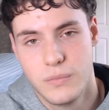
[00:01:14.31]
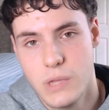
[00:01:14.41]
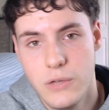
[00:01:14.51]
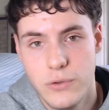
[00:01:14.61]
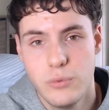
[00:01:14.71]

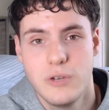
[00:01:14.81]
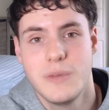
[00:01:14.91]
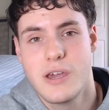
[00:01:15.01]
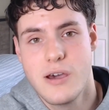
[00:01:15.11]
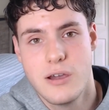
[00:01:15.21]
If you want to
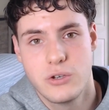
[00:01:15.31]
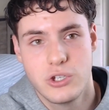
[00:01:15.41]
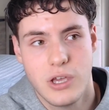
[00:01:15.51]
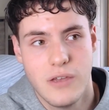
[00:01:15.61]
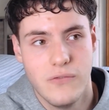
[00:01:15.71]
make Arch
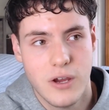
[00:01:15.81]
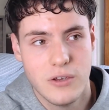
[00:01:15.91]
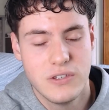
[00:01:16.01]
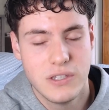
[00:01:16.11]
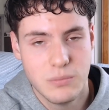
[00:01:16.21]
a very
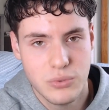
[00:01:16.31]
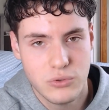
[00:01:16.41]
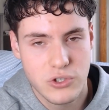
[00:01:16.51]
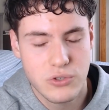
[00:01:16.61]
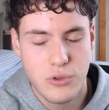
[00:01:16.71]
simple,
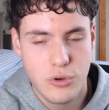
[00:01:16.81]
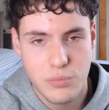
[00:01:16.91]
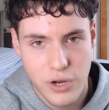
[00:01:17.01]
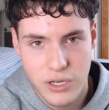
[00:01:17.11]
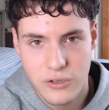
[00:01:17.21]
just
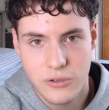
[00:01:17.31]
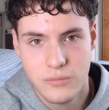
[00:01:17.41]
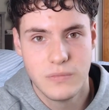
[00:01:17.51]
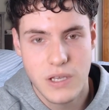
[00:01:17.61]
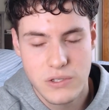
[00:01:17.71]
no-brainer
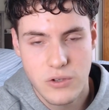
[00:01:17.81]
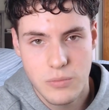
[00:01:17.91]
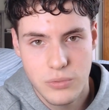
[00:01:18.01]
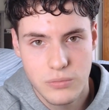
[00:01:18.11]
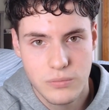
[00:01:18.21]

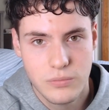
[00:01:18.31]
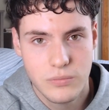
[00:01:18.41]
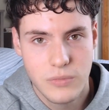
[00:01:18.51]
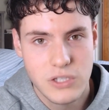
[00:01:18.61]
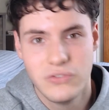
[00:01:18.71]
desktop,
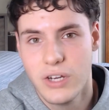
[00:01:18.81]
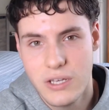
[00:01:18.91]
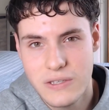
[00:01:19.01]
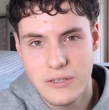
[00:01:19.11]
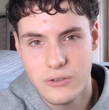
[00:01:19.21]
it's very
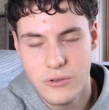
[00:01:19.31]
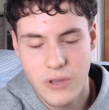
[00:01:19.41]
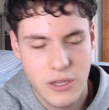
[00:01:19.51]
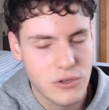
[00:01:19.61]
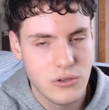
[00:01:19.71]
easy to do
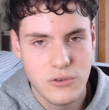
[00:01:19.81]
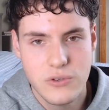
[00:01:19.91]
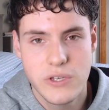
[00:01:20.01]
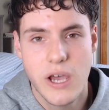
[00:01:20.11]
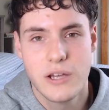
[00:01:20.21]
that. You can
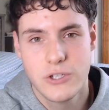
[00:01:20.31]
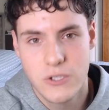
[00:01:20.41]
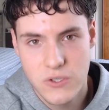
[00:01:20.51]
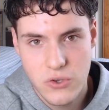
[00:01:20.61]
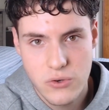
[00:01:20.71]
use Arch
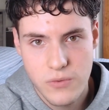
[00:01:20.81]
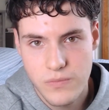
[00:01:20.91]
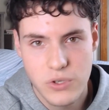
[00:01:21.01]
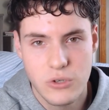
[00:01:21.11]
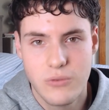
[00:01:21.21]
install.
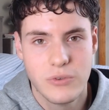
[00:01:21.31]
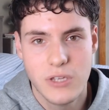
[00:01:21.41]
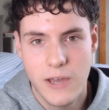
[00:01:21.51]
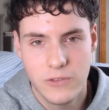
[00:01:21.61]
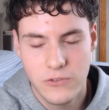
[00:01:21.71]
You don't really
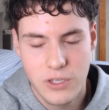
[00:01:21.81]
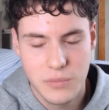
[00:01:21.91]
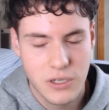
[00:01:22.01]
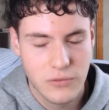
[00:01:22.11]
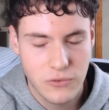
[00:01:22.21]
have to think
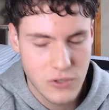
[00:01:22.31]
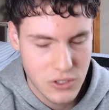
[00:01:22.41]
about everything.